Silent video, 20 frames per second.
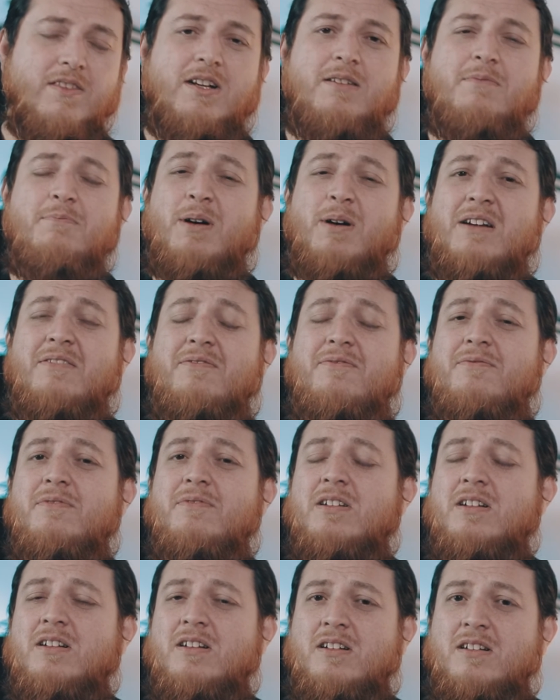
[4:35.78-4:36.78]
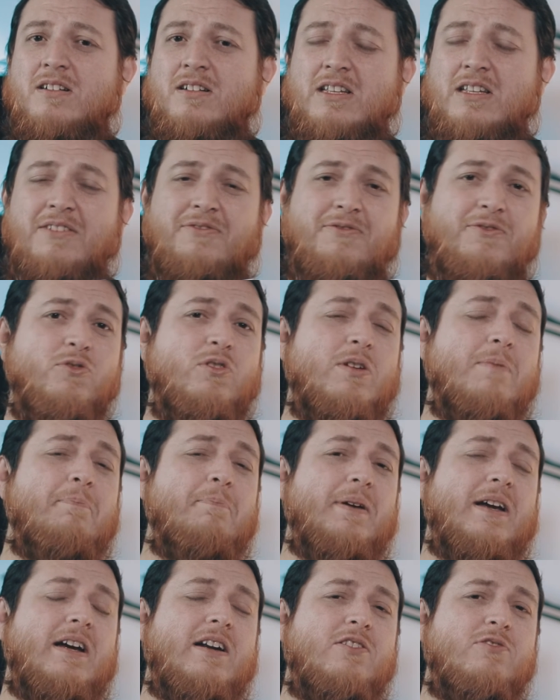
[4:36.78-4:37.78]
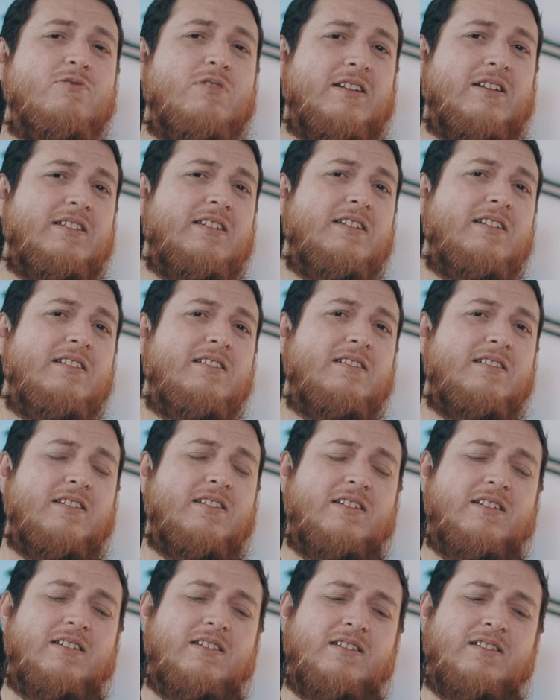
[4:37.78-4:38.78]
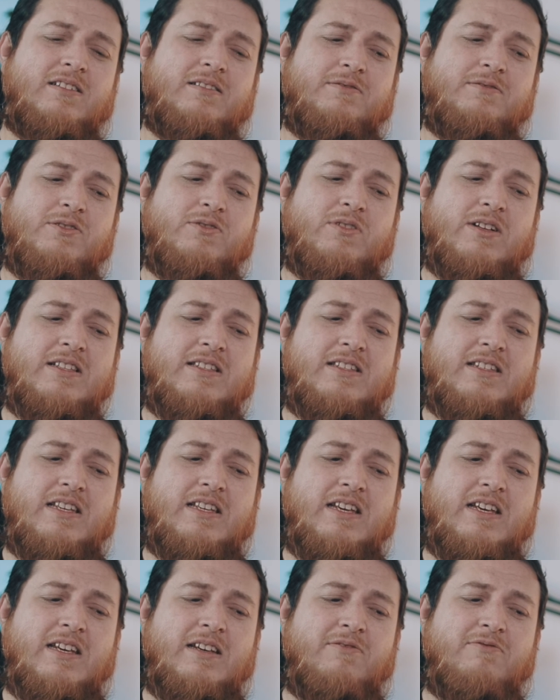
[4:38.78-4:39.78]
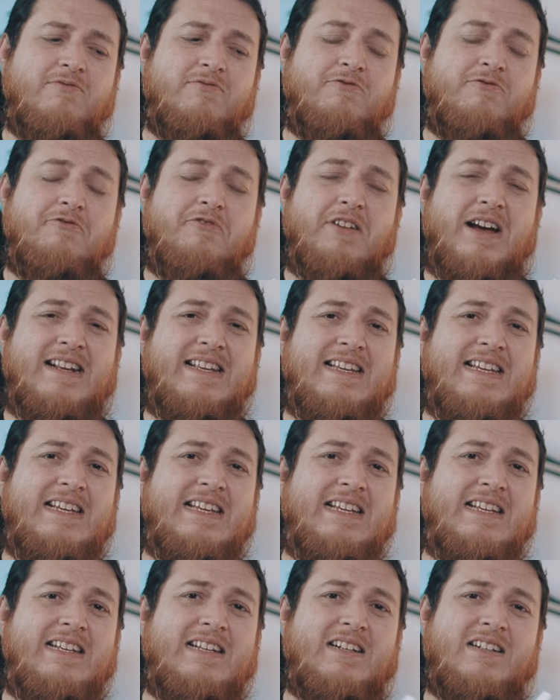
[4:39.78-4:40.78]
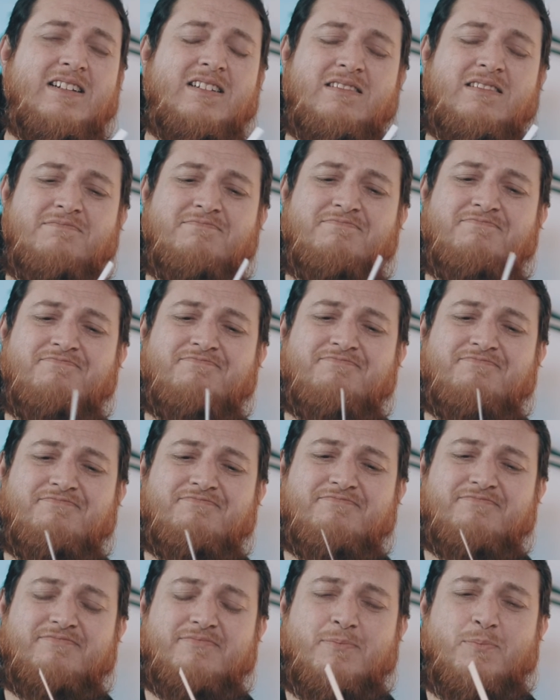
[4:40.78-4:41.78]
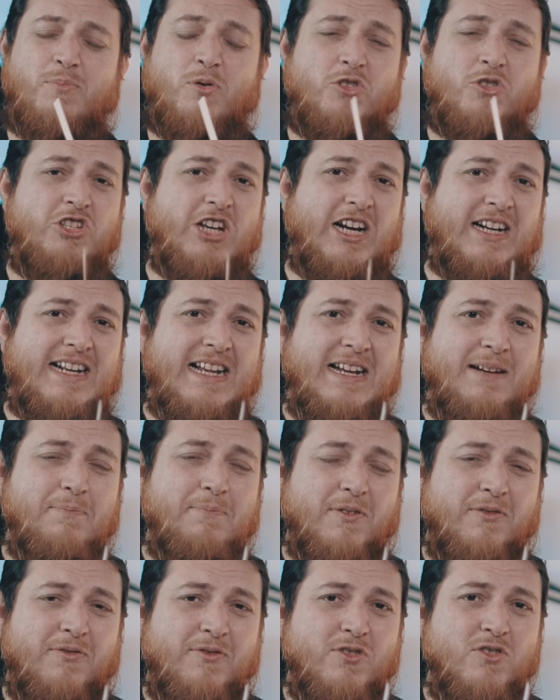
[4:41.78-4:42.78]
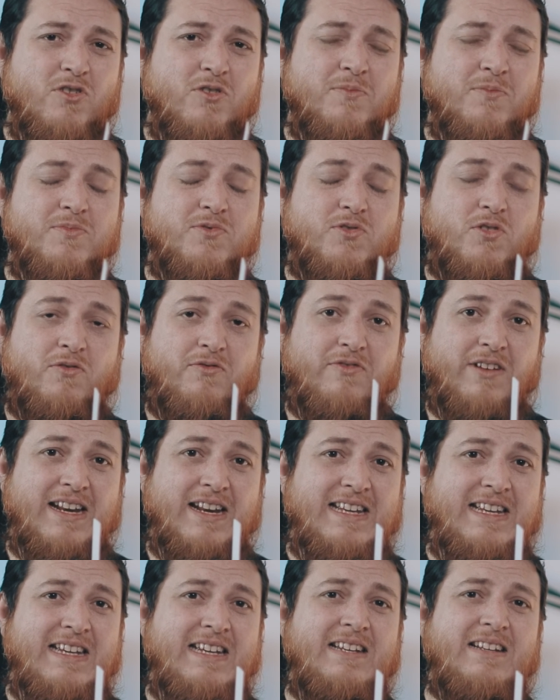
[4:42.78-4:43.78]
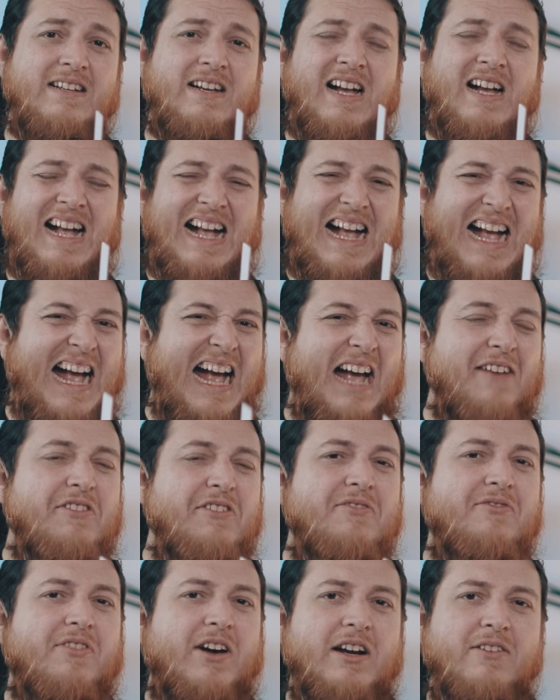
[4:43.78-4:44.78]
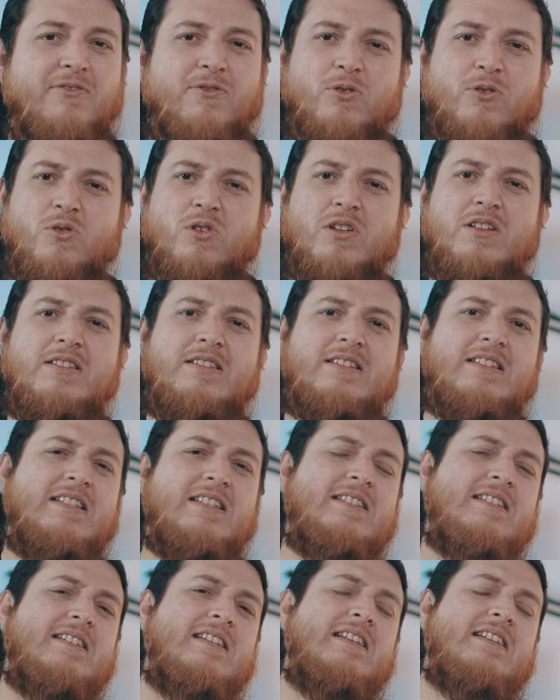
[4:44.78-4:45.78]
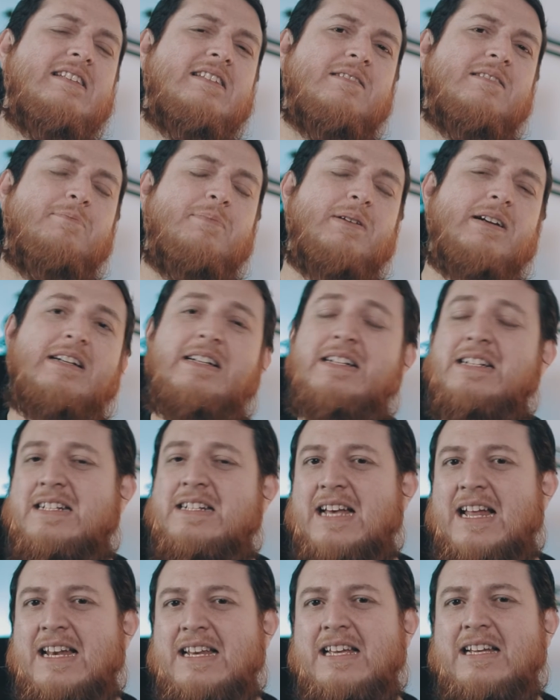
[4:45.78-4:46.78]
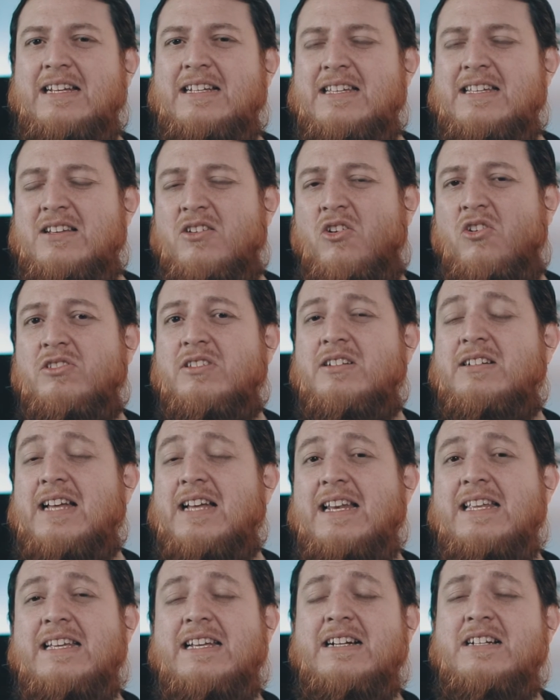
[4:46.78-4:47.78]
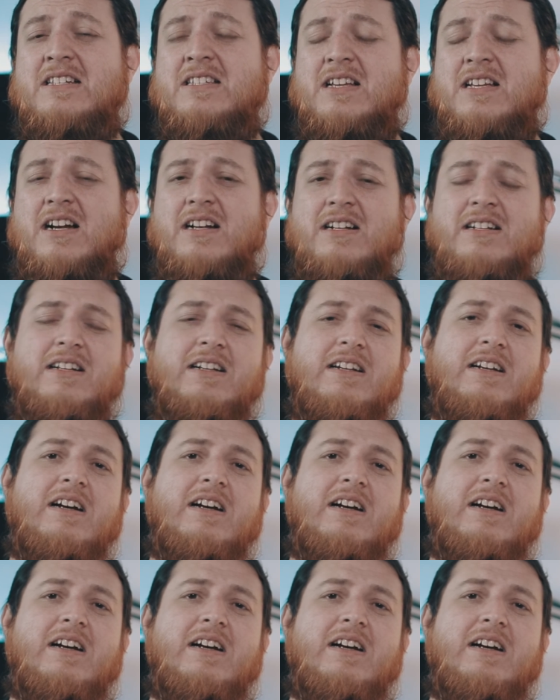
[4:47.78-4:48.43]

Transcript: But if you compare to other you can say very projecting perfumes or very heavy white floral, this is a bit on the delicate side.